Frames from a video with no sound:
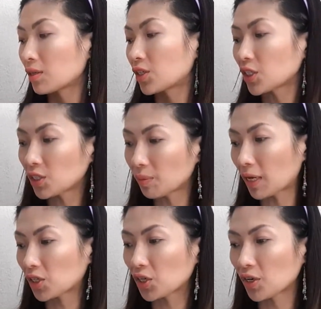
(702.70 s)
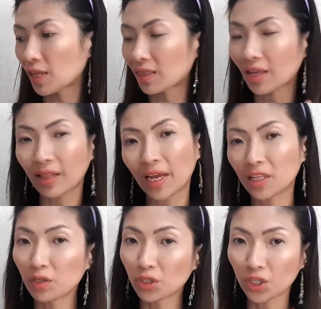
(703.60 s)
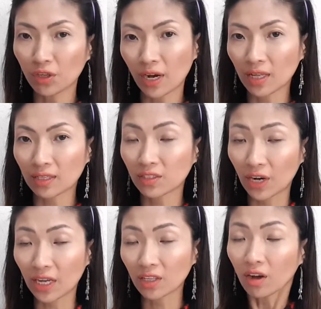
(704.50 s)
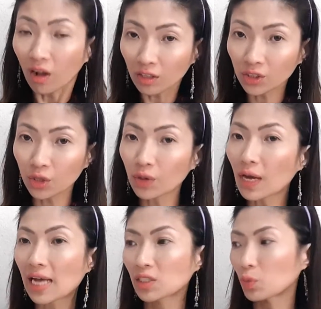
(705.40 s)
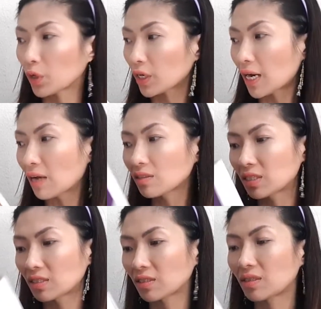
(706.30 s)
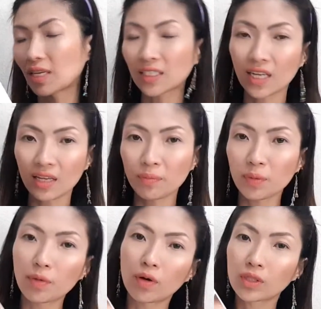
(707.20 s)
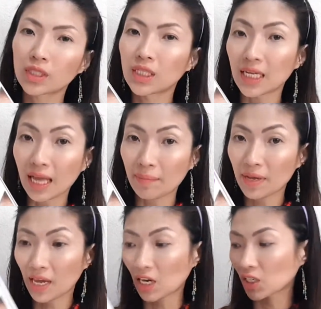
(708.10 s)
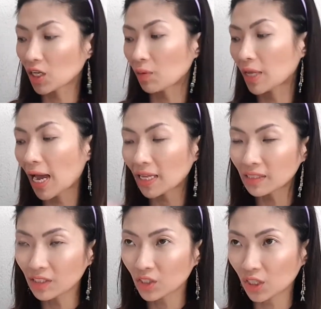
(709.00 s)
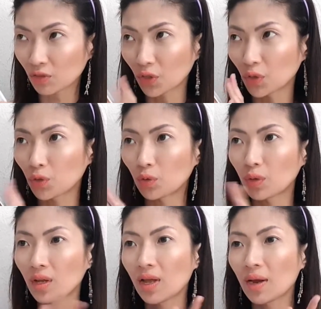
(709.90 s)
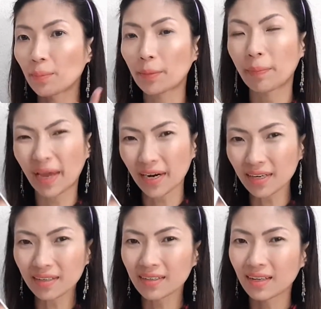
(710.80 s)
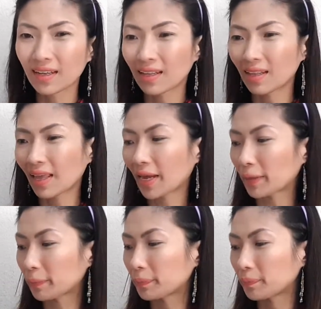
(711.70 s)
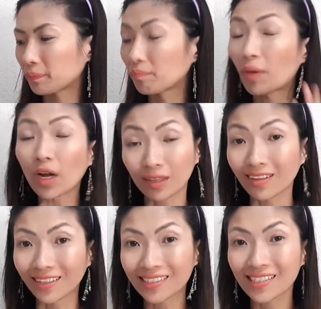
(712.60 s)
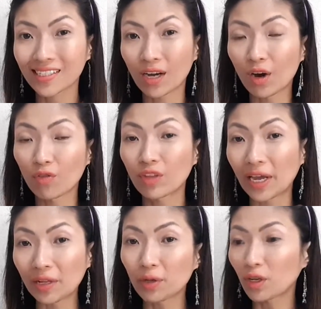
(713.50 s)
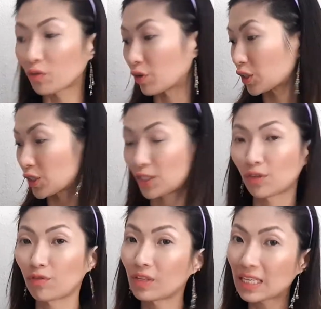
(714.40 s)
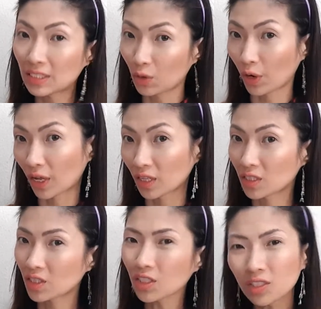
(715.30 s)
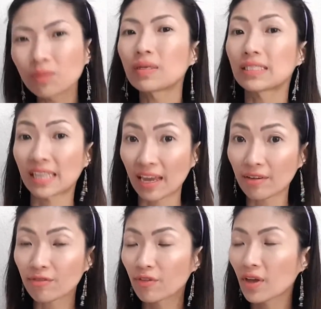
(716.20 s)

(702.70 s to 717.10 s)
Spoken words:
Just make sure that the dilution rate is great. Also, as a workaround, since this kit promotes neat application, I would highly suggest for you to prepare like bottles of diluted versions of these oils just to be safe,